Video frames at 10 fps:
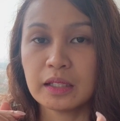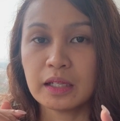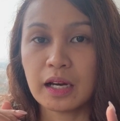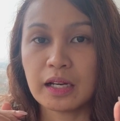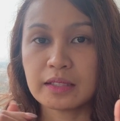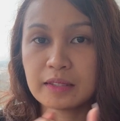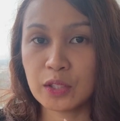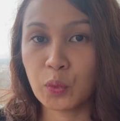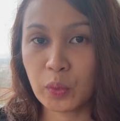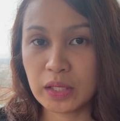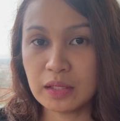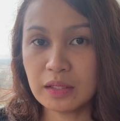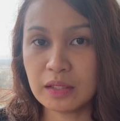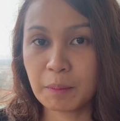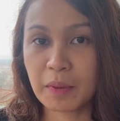COE,
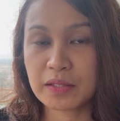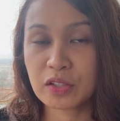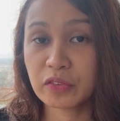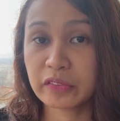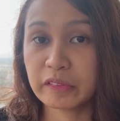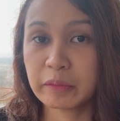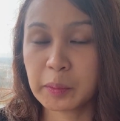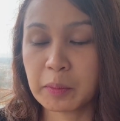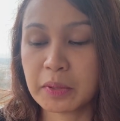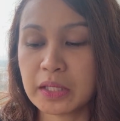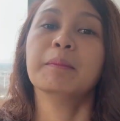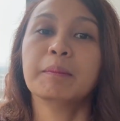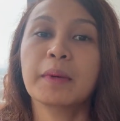my certificate of employment,